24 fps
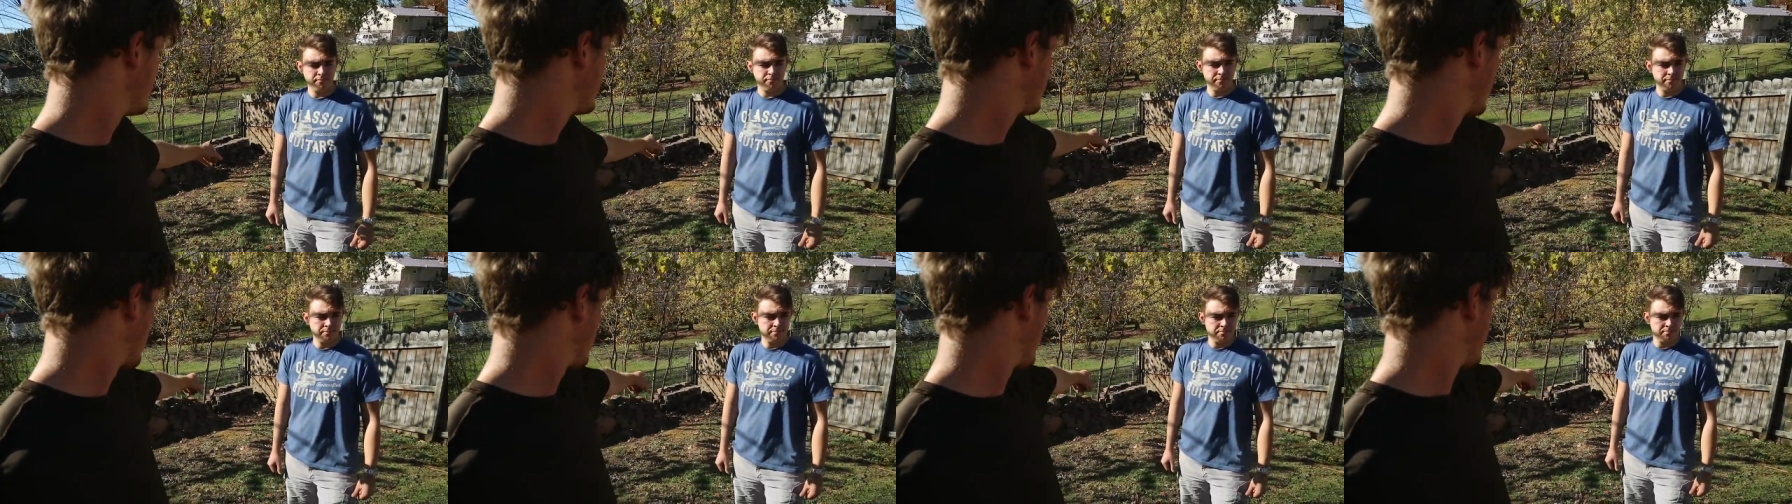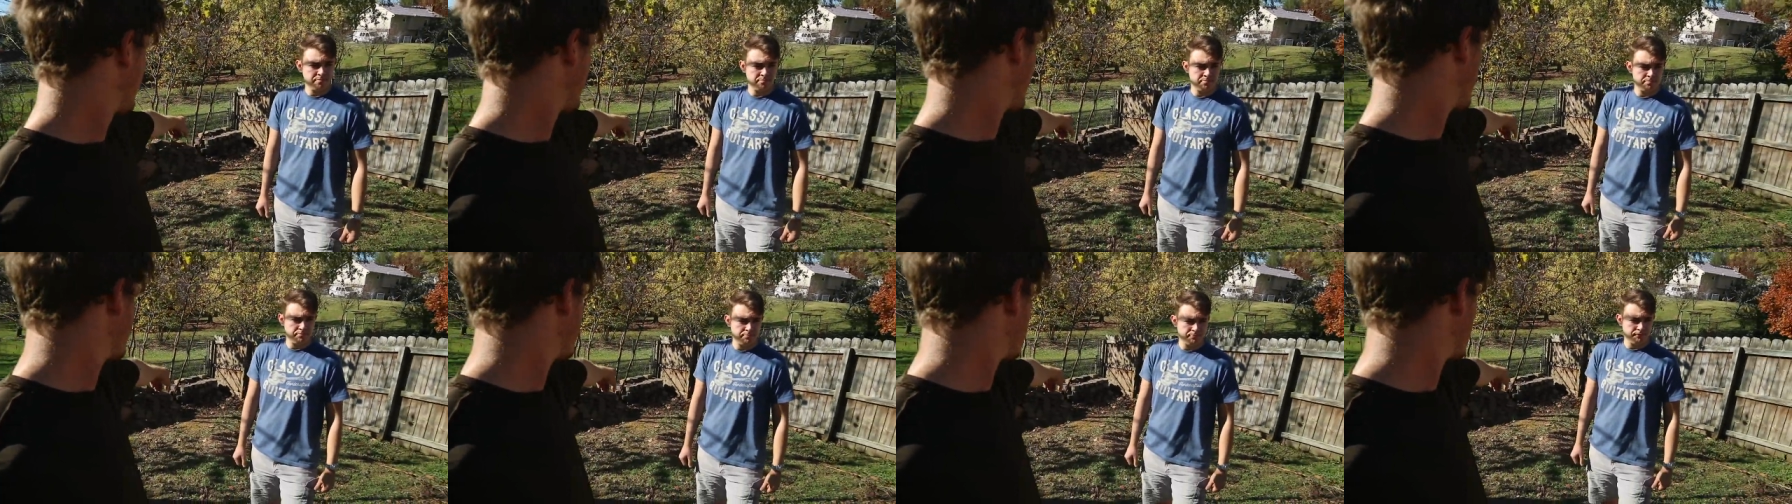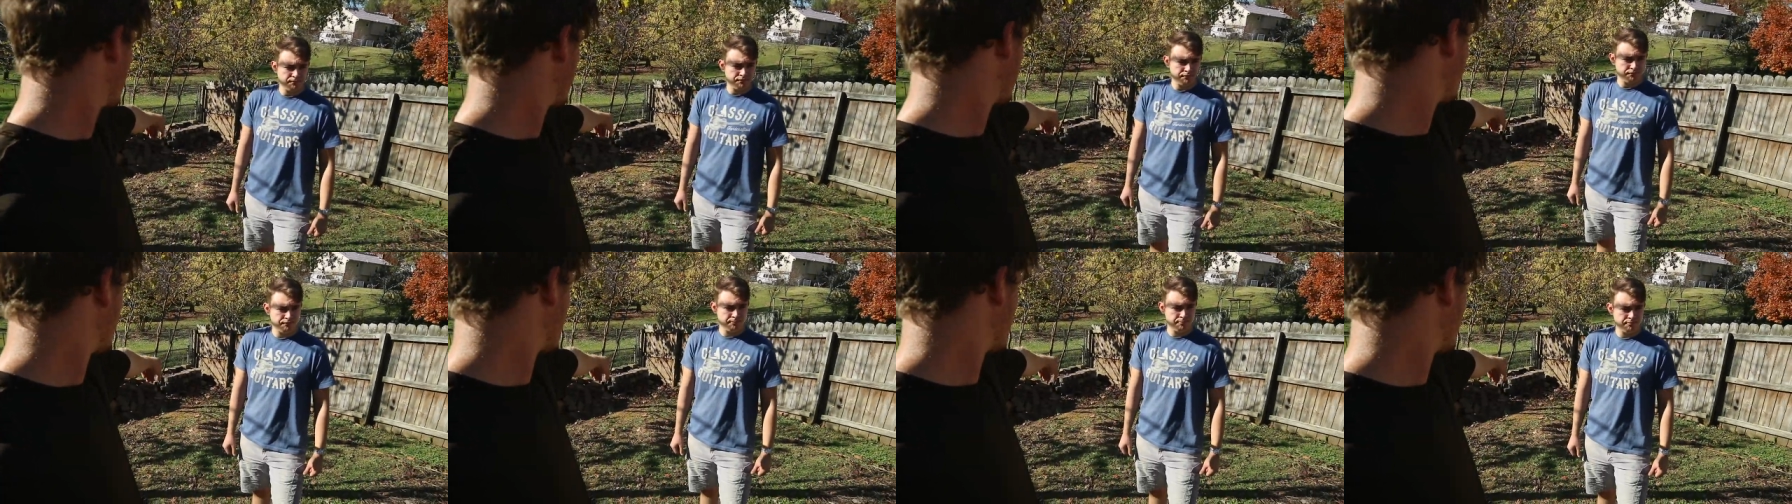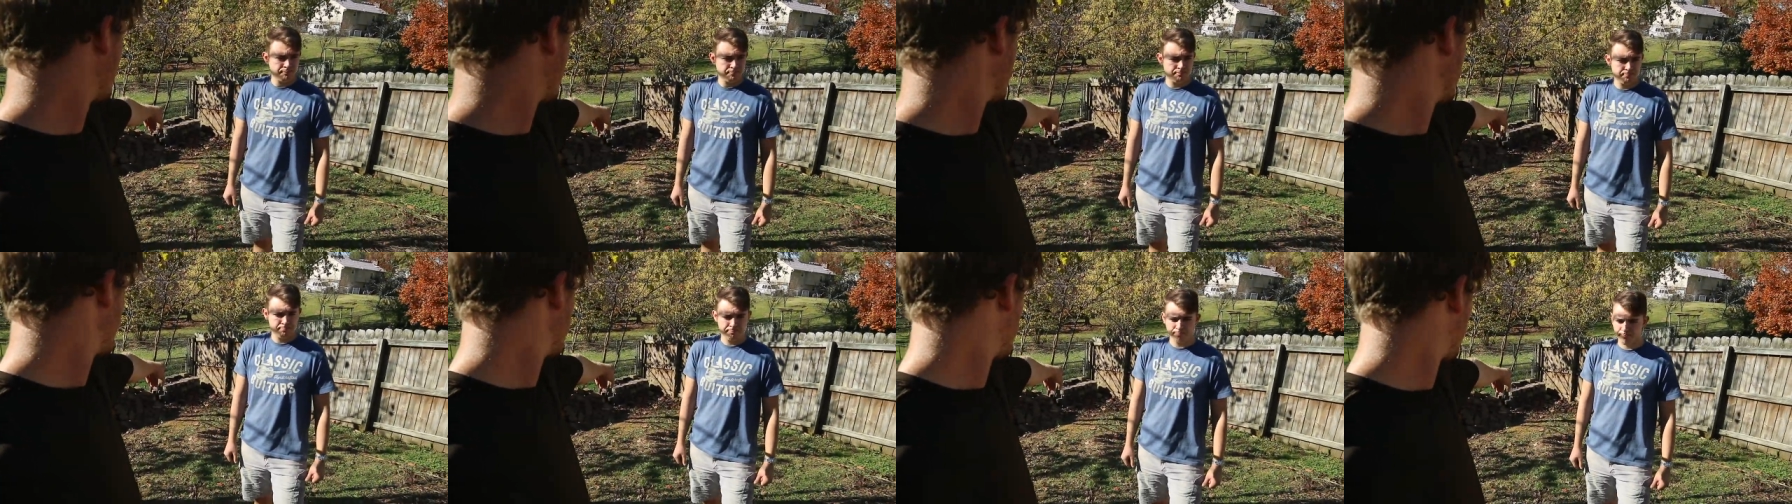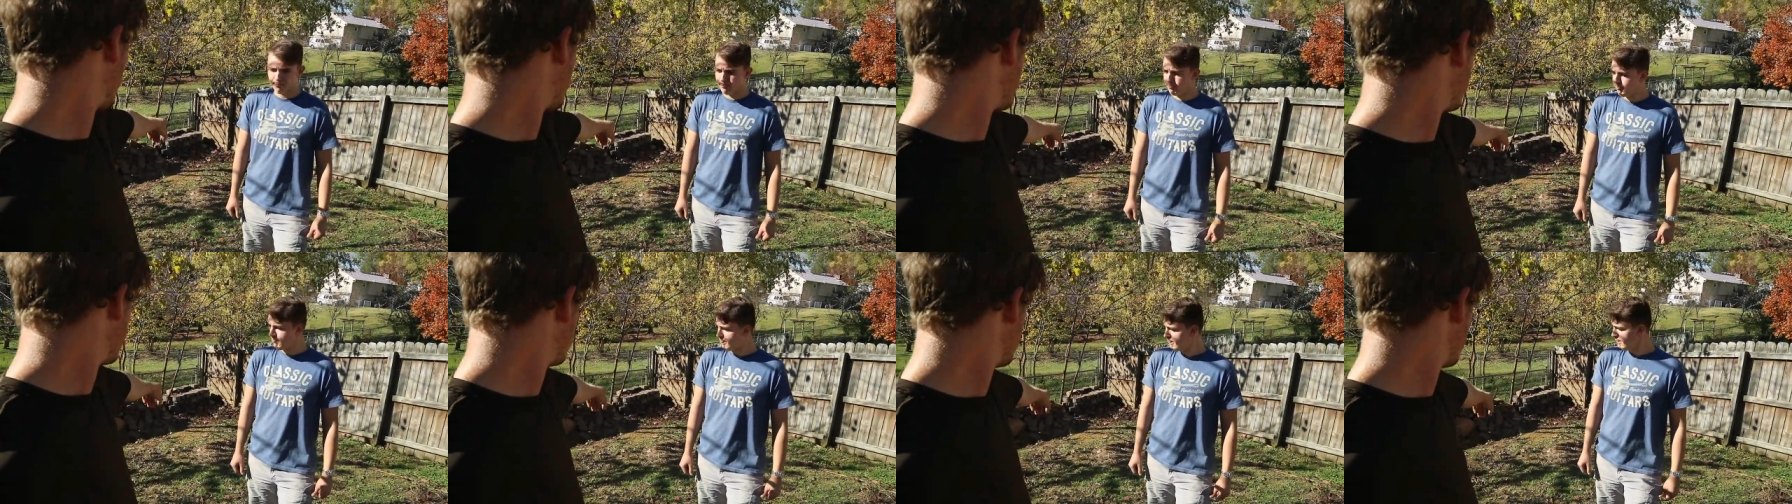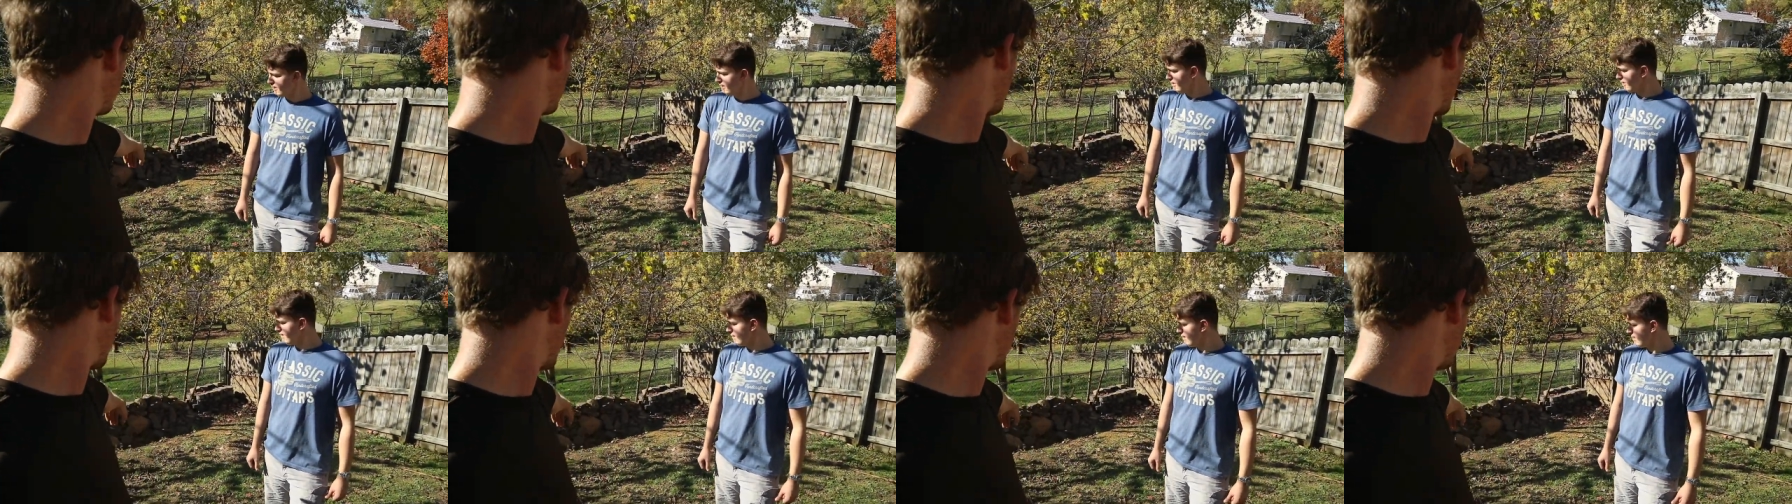we don't want that down there. We
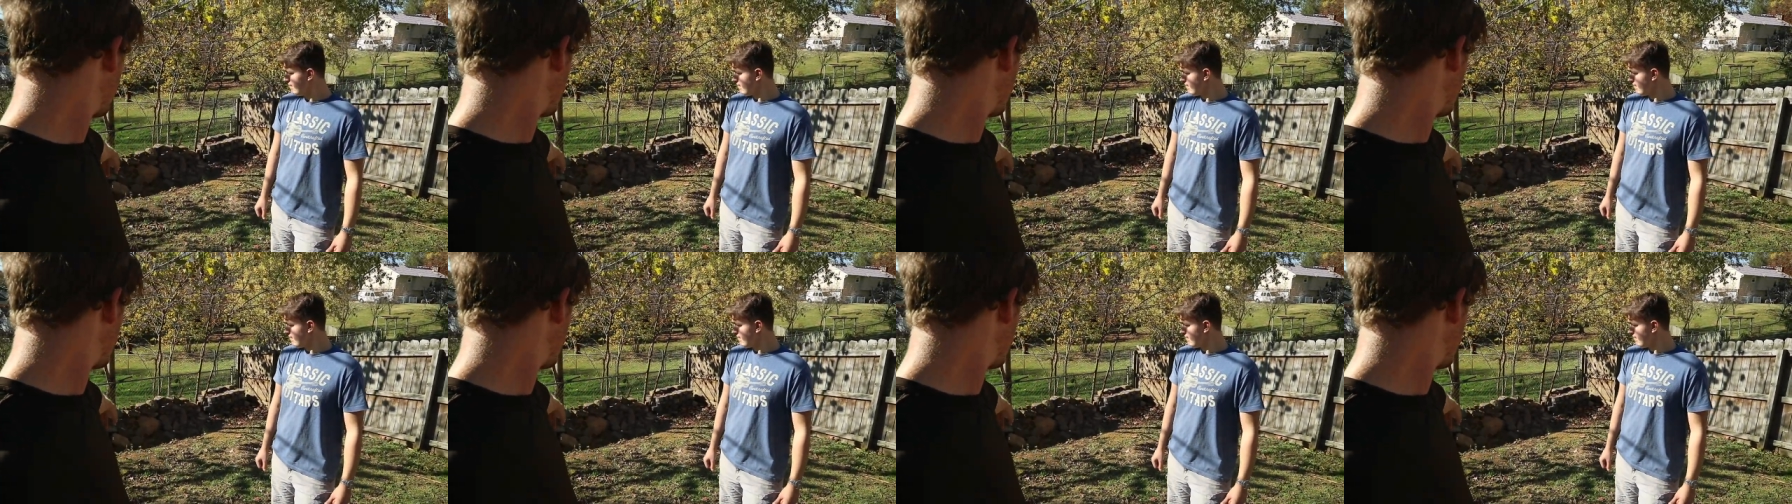do want